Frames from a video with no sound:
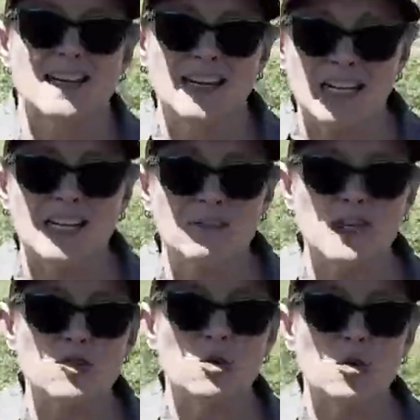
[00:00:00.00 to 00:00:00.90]

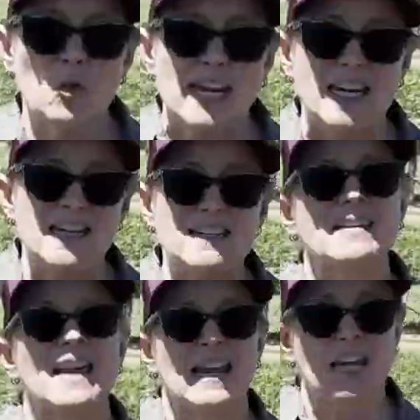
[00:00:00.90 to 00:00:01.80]
individual weeds
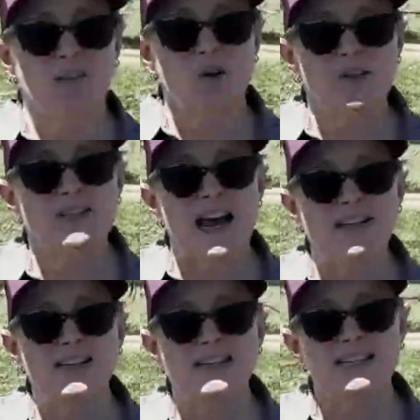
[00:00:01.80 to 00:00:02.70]
in those
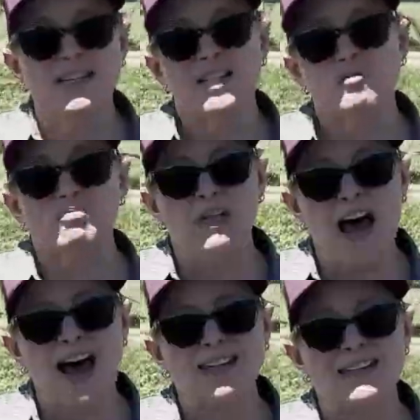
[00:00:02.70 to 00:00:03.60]
solid seeded
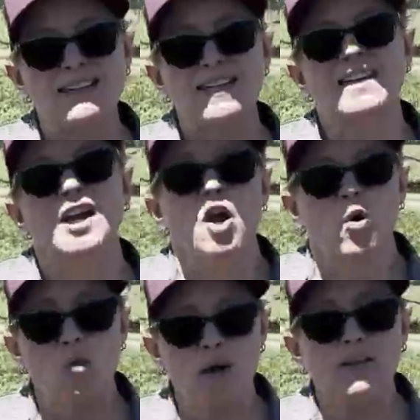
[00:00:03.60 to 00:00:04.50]
plots
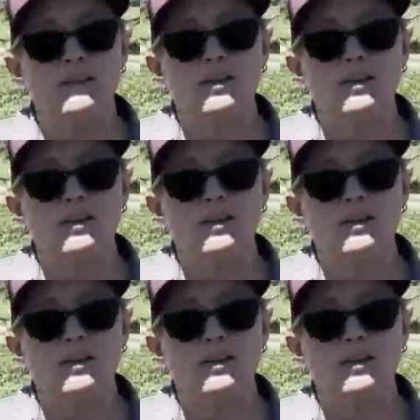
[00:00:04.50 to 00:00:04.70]
with